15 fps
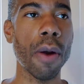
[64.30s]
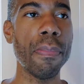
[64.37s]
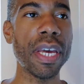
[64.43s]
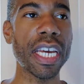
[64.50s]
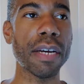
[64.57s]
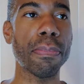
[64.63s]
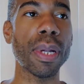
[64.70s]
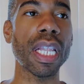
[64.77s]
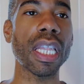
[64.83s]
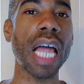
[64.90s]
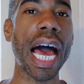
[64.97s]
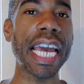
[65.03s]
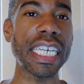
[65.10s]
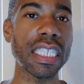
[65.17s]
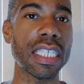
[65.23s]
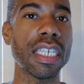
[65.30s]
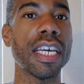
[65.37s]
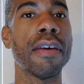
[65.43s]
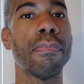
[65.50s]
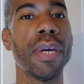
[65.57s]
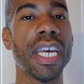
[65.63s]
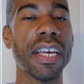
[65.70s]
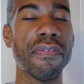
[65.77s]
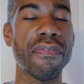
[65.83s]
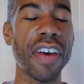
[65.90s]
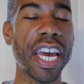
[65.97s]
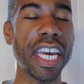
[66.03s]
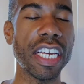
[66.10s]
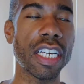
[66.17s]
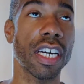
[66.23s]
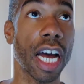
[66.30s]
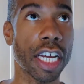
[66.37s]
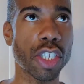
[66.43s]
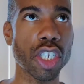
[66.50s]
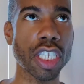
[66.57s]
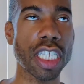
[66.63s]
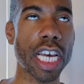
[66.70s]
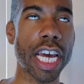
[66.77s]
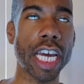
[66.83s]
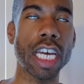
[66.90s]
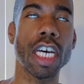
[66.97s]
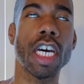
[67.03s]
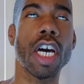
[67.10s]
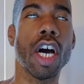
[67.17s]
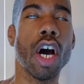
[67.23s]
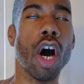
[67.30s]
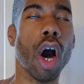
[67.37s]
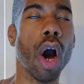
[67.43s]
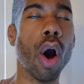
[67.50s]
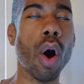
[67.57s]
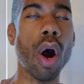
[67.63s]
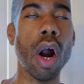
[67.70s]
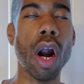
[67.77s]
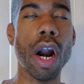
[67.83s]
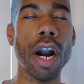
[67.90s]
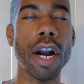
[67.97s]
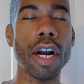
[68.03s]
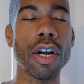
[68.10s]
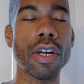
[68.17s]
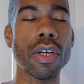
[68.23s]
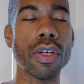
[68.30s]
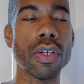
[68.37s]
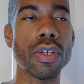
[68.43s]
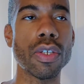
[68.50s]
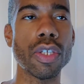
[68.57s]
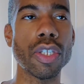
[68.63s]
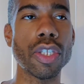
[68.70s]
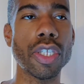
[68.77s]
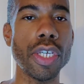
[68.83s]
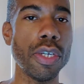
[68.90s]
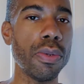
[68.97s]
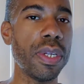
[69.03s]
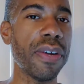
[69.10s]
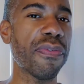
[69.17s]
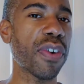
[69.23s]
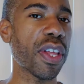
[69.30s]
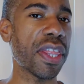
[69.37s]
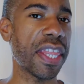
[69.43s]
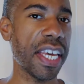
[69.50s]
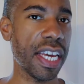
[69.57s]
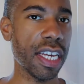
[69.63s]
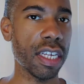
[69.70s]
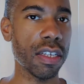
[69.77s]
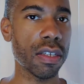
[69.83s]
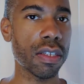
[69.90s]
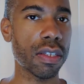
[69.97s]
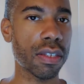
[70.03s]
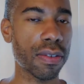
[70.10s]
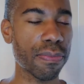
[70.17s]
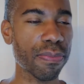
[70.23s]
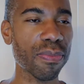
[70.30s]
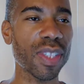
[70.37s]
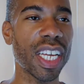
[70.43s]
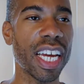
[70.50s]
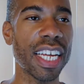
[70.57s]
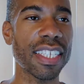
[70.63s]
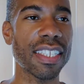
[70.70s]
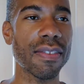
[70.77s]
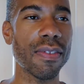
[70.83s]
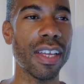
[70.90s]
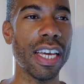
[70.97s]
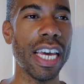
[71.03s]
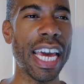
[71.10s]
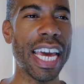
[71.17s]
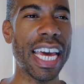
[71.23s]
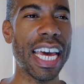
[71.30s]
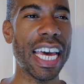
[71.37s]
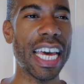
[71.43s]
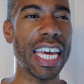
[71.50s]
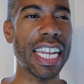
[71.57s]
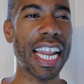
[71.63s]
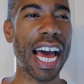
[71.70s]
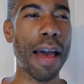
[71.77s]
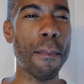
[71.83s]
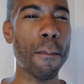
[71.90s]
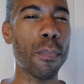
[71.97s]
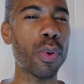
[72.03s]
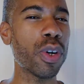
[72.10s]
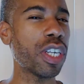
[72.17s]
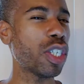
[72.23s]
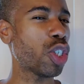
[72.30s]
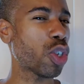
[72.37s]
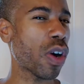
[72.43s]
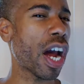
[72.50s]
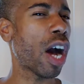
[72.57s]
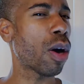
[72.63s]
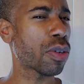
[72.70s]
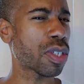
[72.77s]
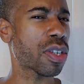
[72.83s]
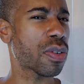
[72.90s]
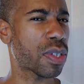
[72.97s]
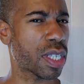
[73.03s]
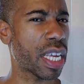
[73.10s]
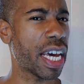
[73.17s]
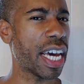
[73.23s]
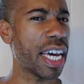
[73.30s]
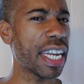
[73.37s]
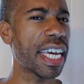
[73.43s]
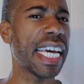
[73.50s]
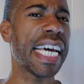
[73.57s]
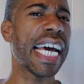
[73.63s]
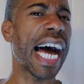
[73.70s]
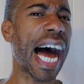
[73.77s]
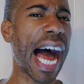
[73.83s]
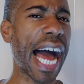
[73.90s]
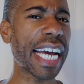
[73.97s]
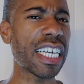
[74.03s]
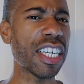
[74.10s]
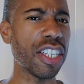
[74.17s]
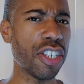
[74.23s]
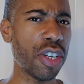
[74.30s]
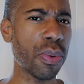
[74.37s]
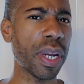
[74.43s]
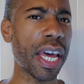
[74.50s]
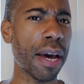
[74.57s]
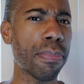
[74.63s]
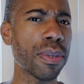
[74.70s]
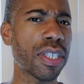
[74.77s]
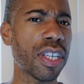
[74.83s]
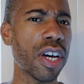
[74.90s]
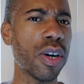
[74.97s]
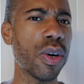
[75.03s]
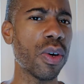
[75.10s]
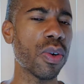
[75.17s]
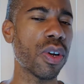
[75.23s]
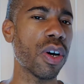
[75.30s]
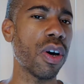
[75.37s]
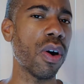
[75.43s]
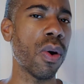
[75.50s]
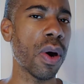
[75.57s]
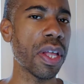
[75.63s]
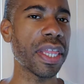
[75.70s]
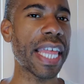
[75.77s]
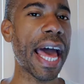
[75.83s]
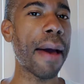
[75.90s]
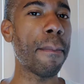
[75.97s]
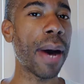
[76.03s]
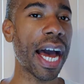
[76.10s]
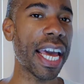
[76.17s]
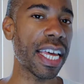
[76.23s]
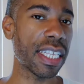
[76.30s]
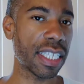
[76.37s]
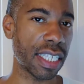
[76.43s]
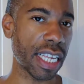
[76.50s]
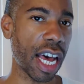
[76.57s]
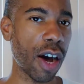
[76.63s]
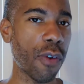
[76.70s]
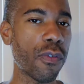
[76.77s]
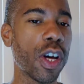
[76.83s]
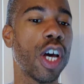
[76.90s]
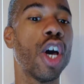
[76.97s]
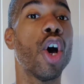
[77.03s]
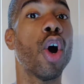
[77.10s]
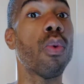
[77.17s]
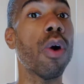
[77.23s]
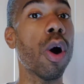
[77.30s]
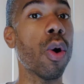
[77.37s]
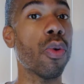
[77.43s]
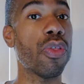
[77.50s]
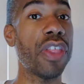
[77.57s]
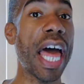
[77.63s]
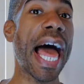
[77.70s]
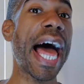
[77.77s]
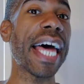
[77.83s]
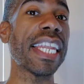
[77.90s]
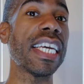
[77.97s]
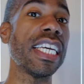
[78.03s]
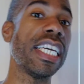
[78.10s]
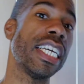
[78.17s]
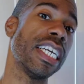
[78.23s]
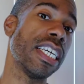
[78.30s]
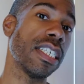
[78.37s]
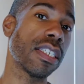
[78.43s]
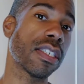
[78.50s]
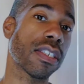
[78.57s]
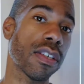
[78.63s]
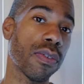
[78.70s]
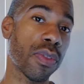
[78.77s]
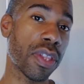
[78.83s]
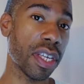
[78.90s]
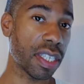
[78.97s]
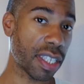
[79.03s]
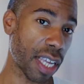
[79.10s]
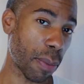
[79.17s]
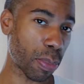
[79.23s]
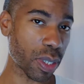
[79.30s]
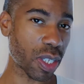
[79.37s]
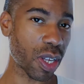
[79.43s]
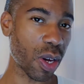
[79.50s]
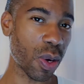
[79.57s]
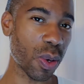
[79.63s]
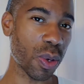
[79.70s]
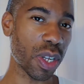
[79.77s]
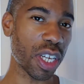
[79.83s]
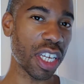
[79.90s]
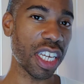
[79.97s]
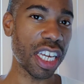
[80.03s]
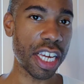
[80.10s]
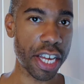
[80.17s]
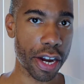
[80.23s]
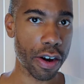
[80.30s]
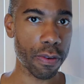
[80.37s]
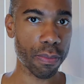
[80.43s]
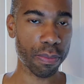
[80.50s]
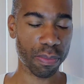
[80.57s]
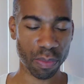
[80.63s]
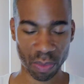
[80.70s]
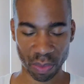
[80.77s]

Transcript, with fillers: or being polite and being fake, I should say, are two different things. As, and I'm pretty sure I also said I could do an episode on that by itself. Well, that is this episode here.